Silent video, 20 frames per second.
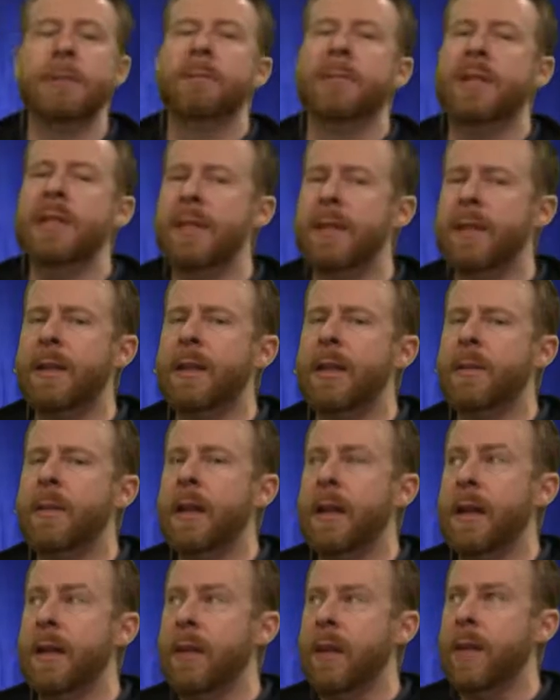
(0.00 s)
But let's talk
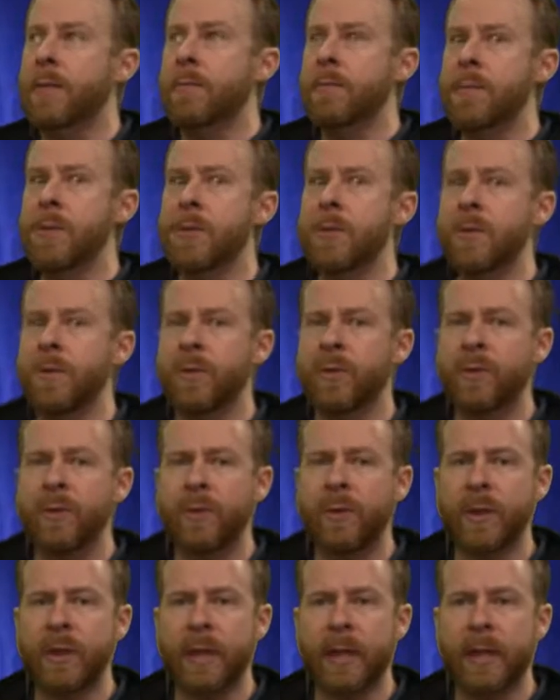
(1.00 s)
about how they
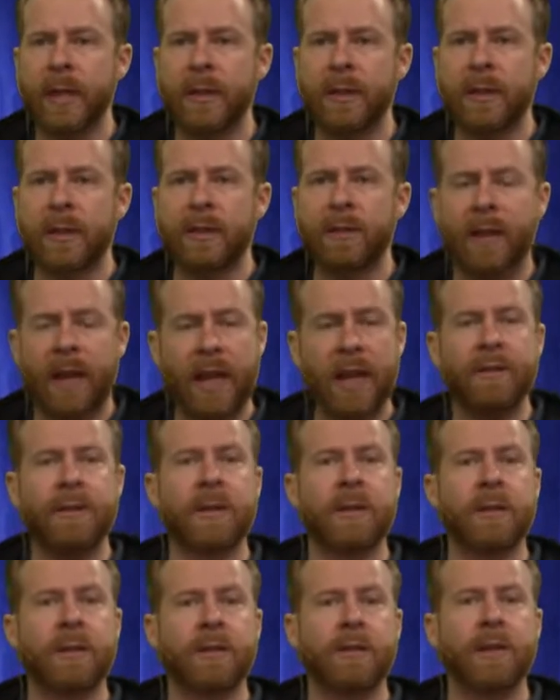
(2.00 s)
move and survive
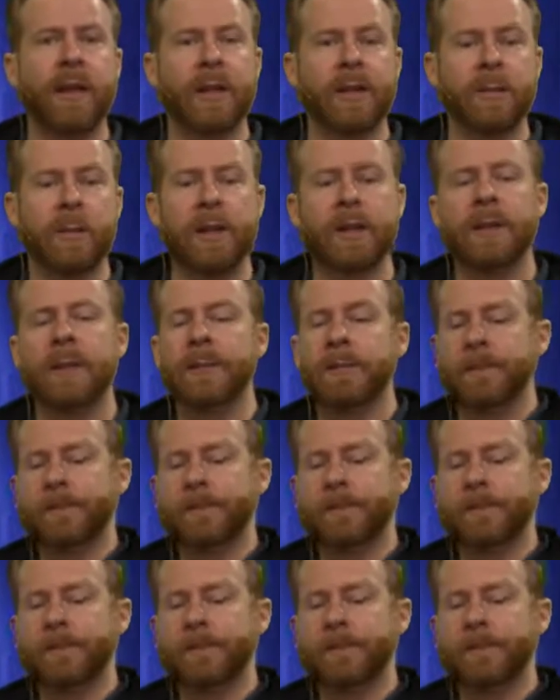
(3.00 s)
in their environment.